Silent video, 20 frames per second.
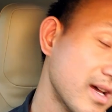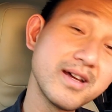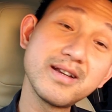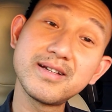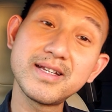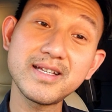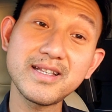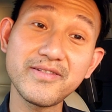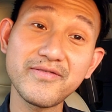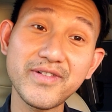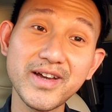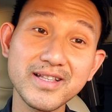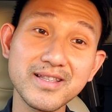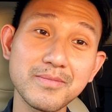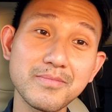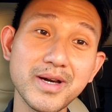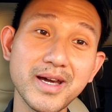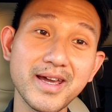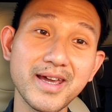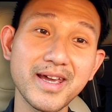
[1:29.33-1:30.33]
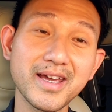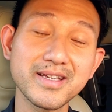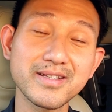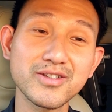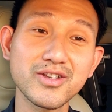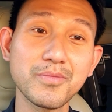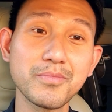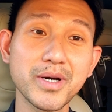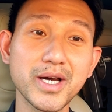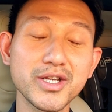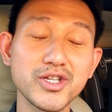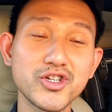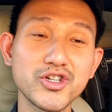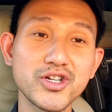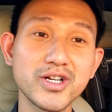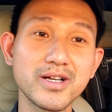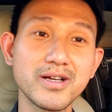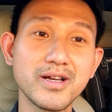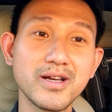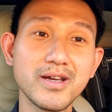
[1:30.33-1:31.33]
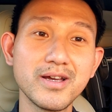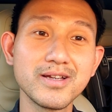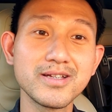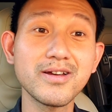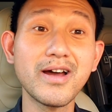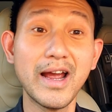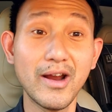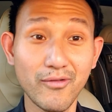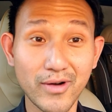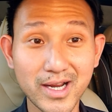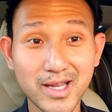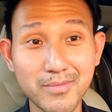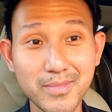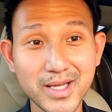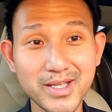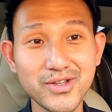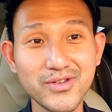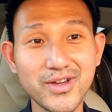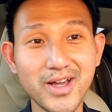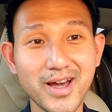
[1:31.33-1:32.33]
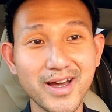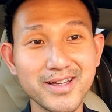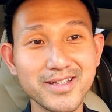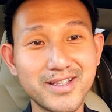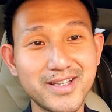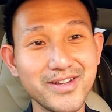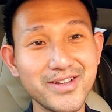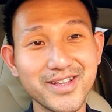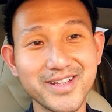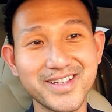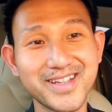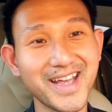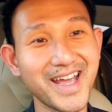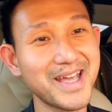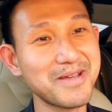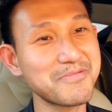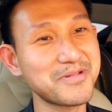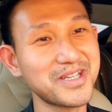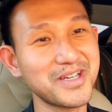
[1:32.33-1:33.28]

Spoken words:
disinfecting my hands a bunch. So I recommend you guys do the same.